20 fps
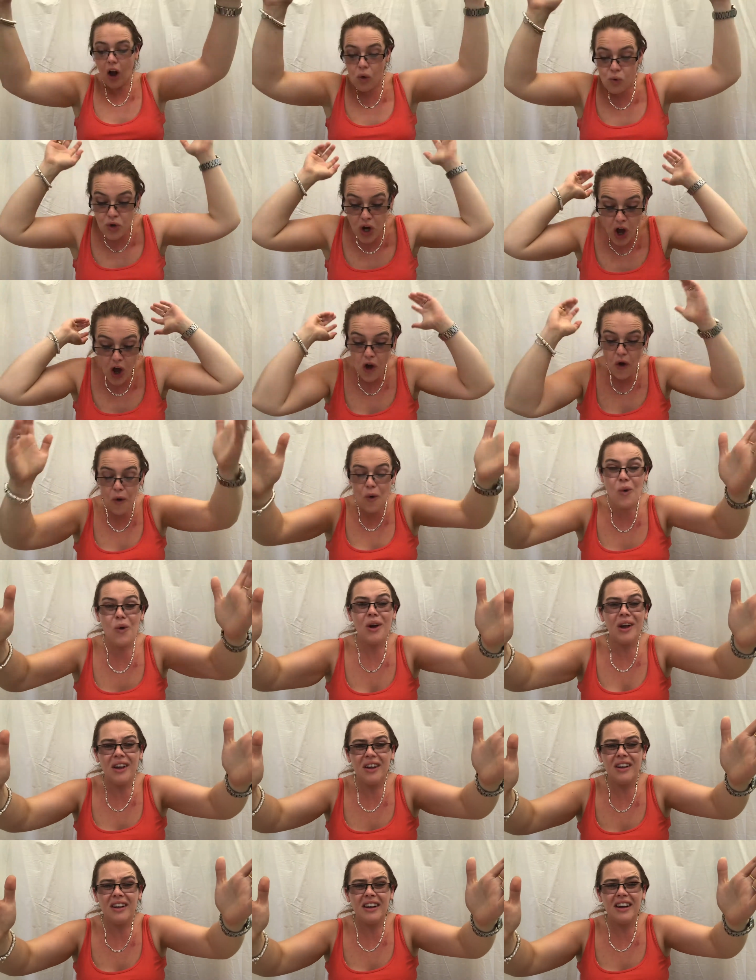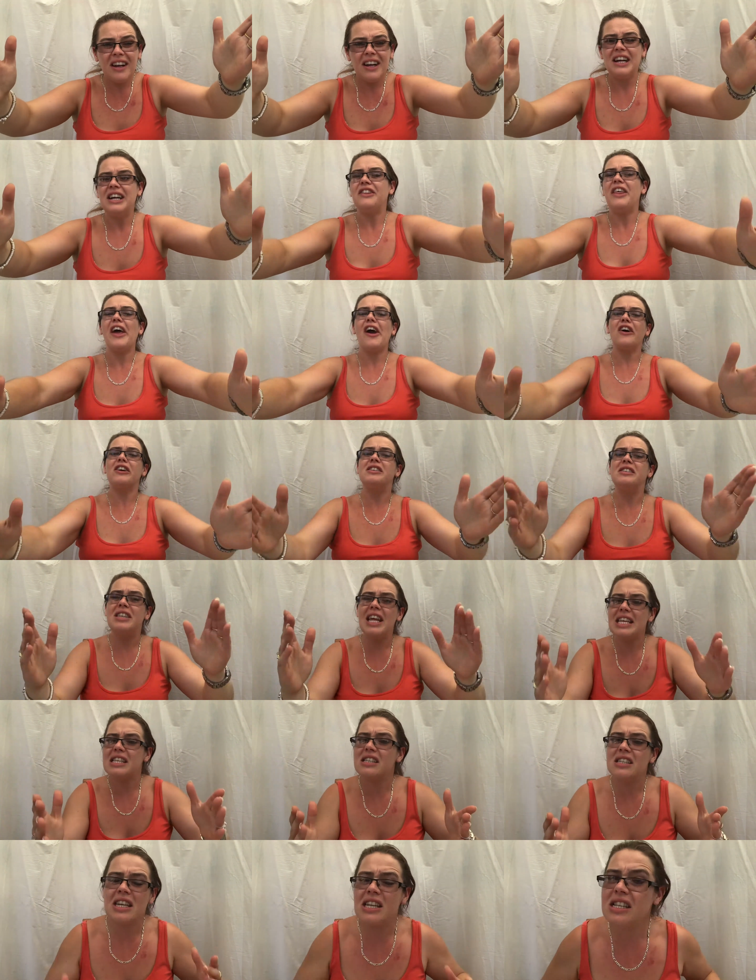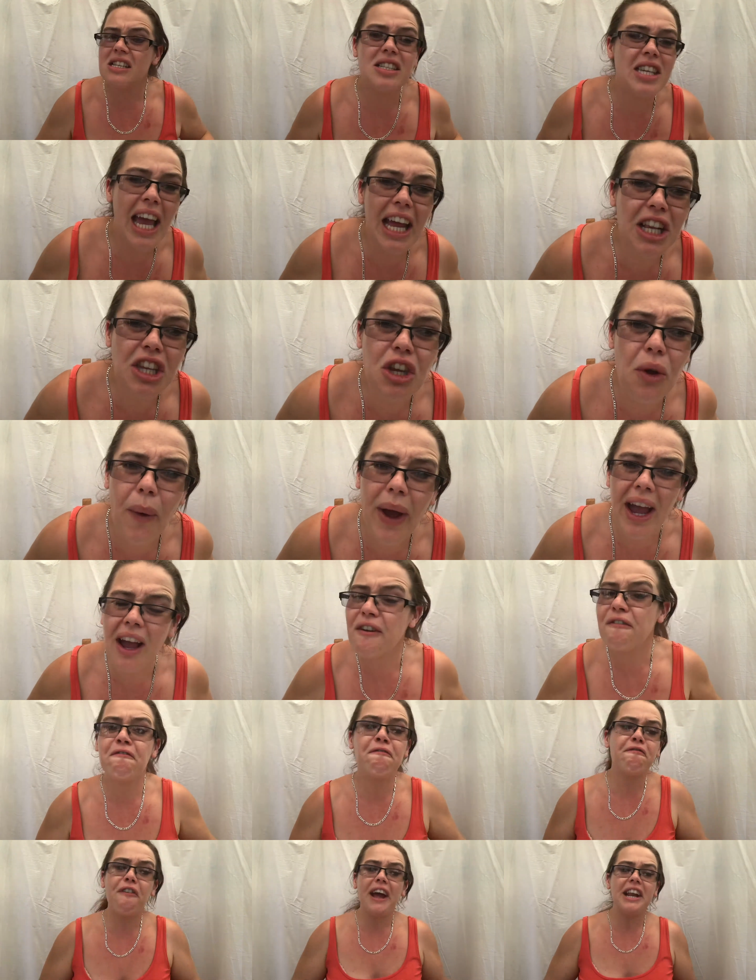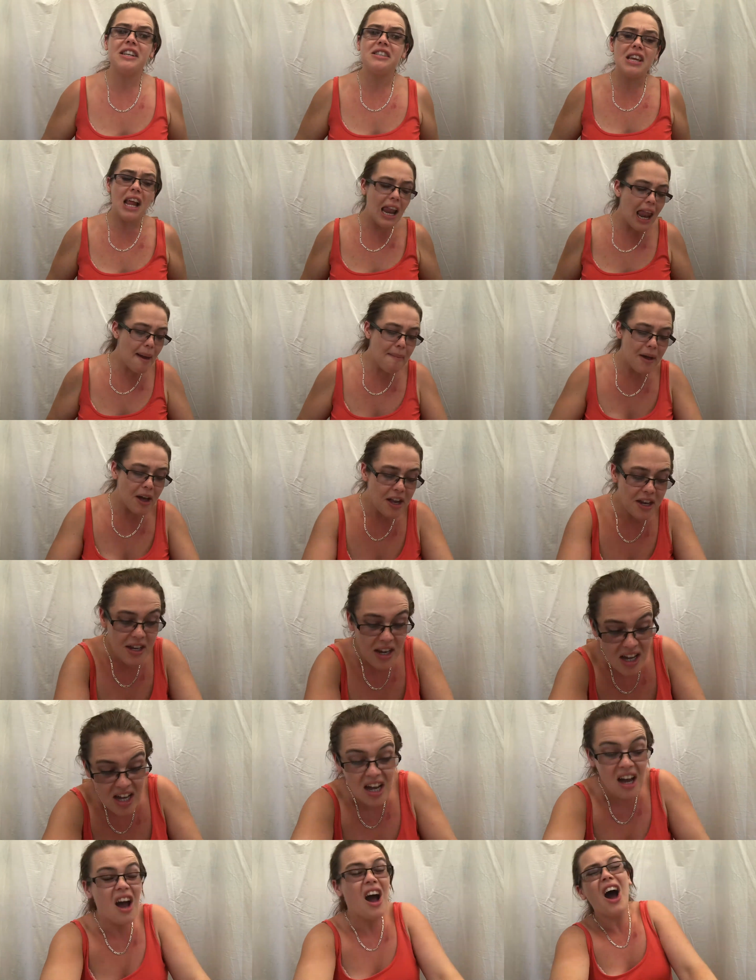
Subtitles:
Oh no. They are discontinuing Fanta Lemon.